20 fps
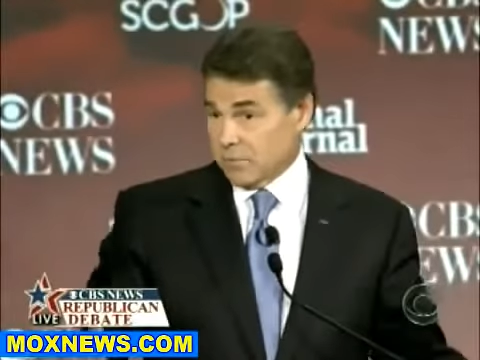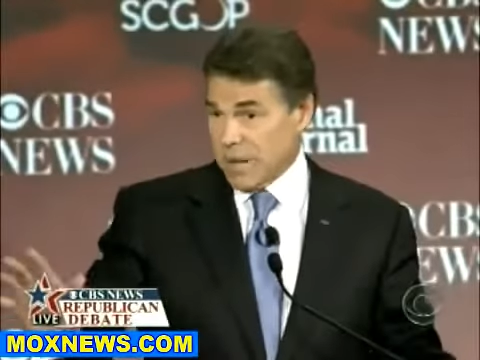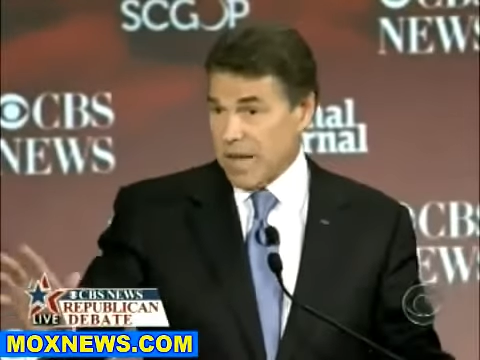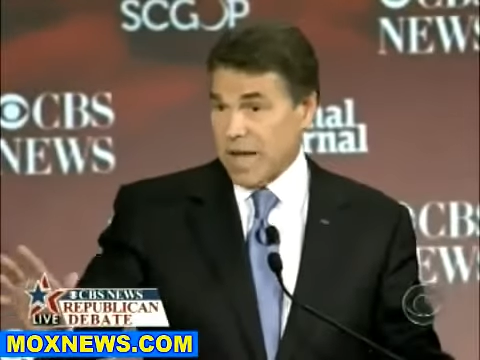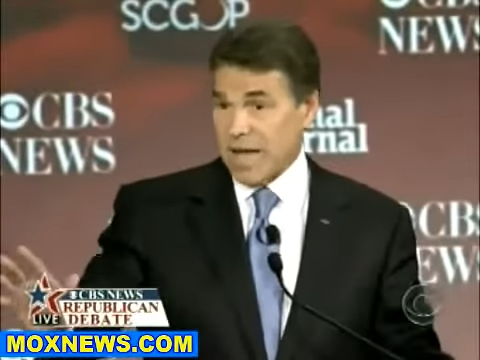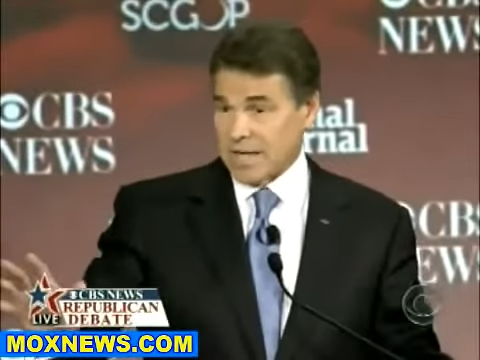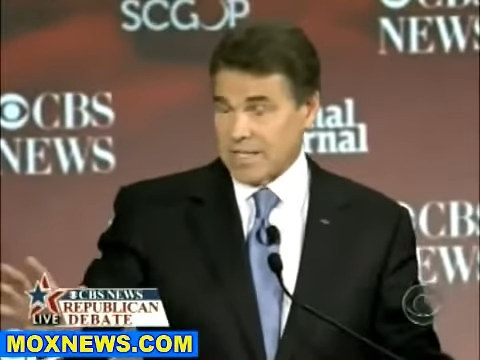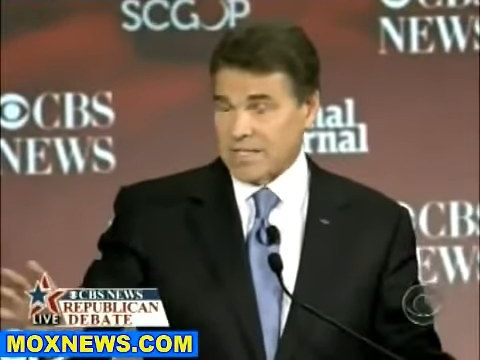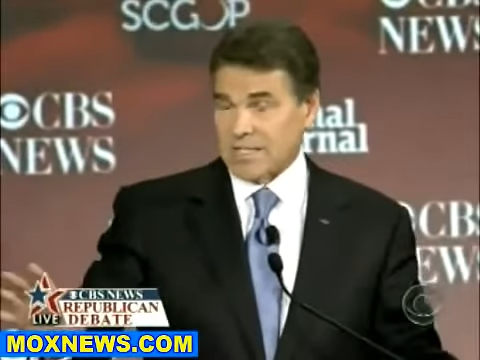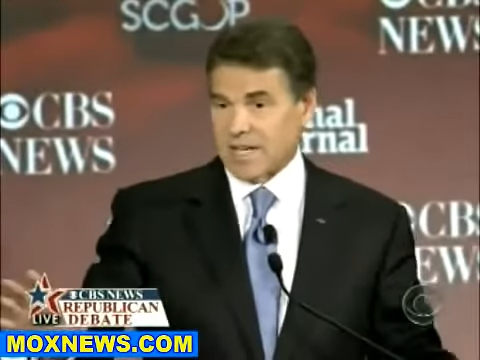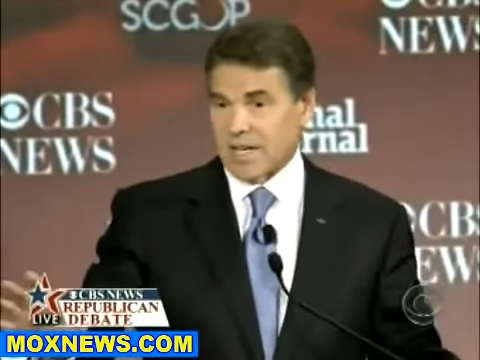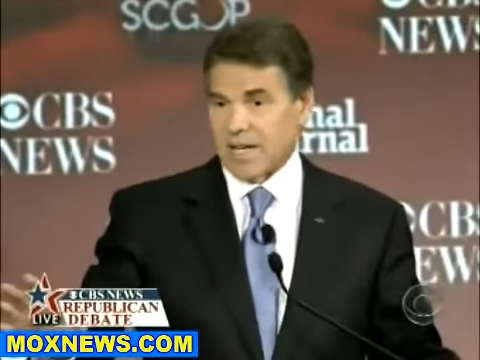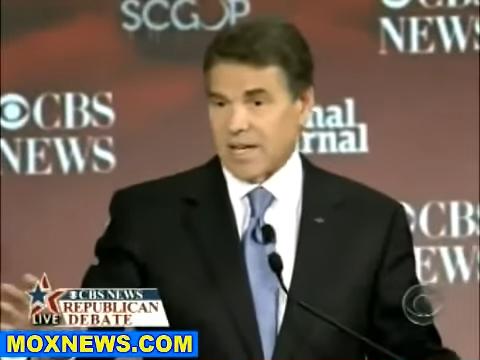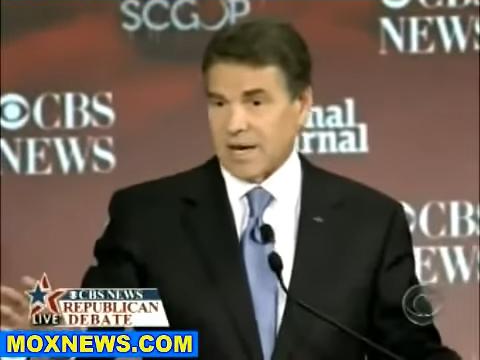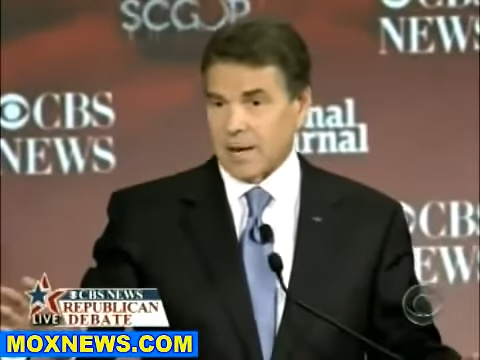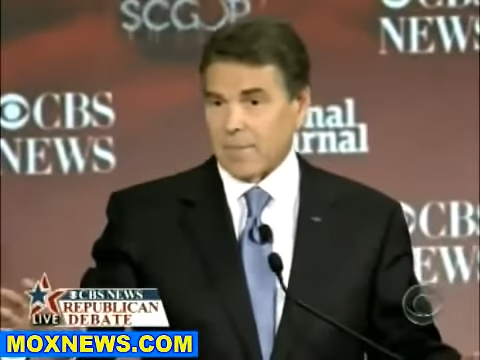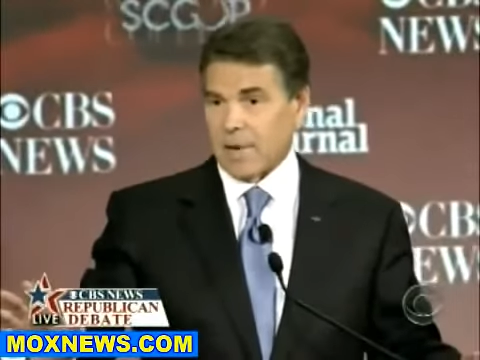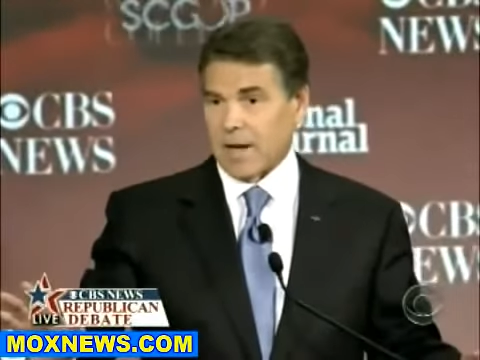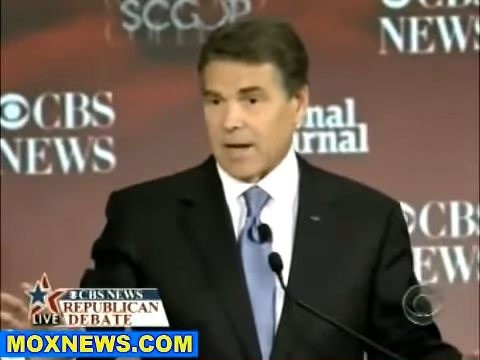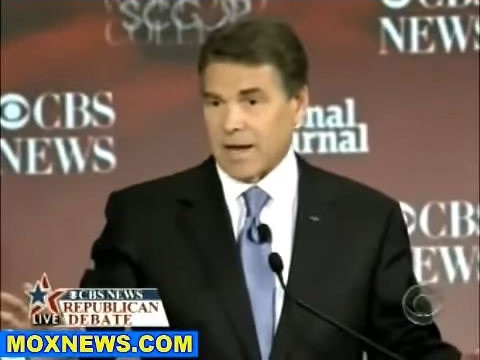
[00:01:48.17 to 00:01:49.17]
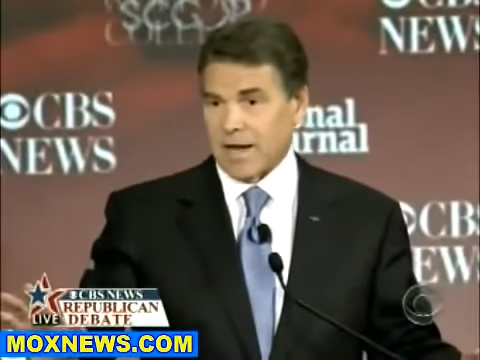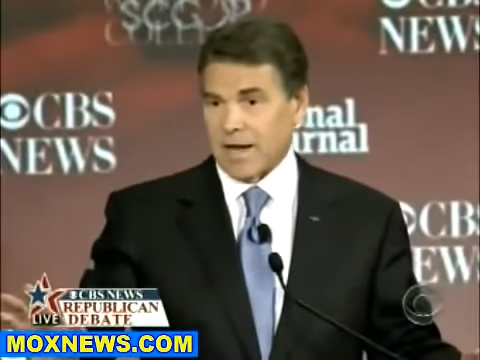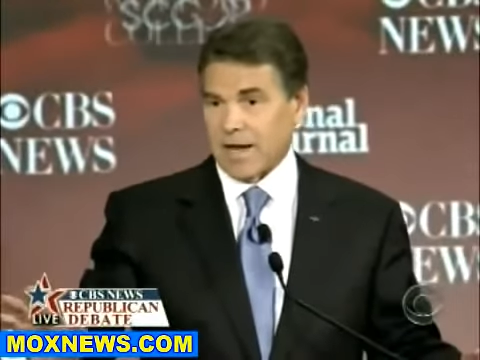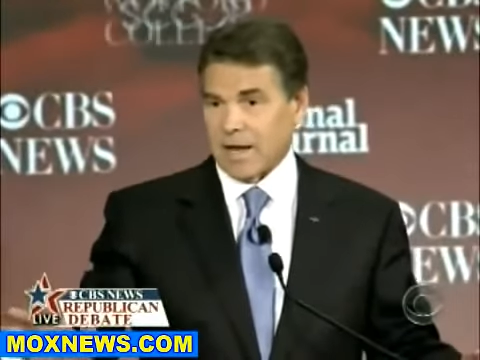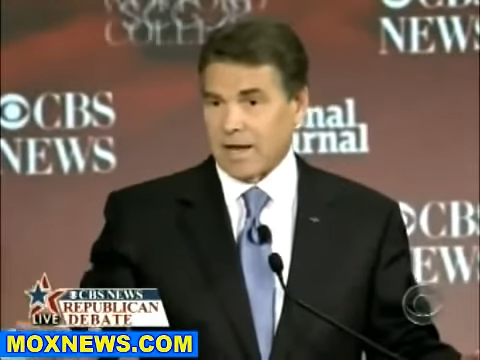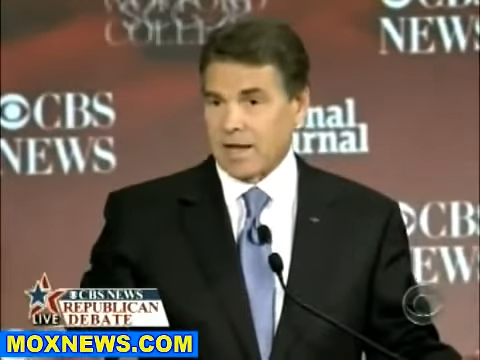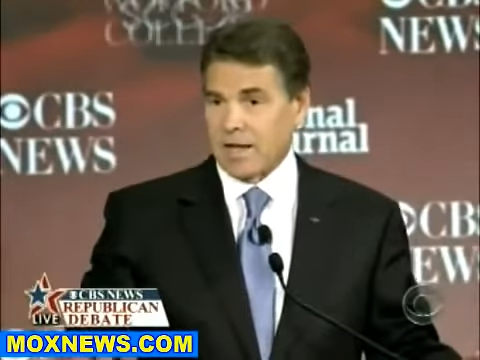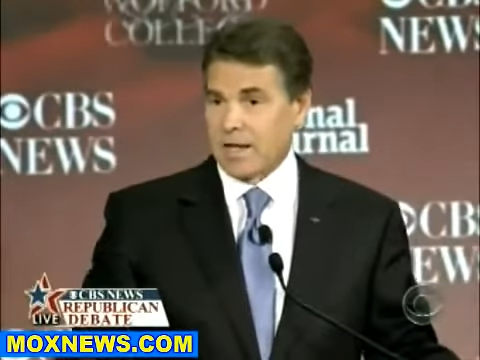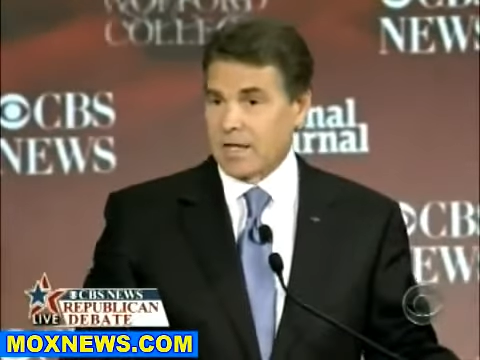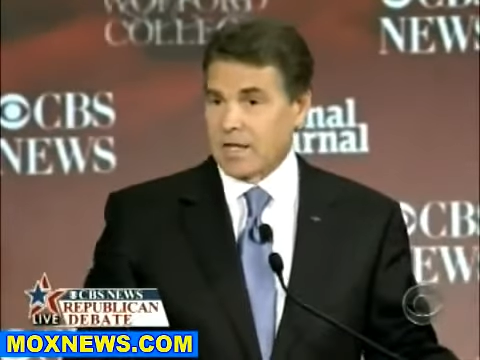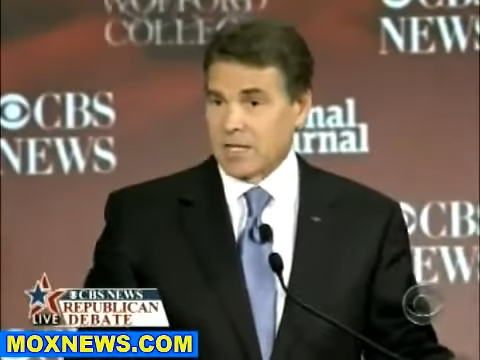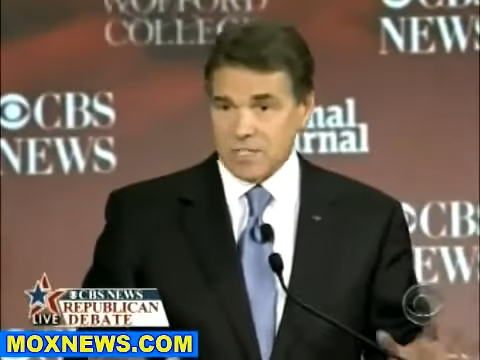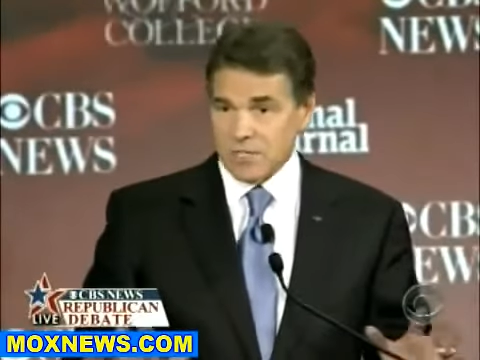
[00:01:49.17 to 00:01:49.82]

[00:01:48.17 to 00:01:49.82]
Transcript: and Pakistan, I might add.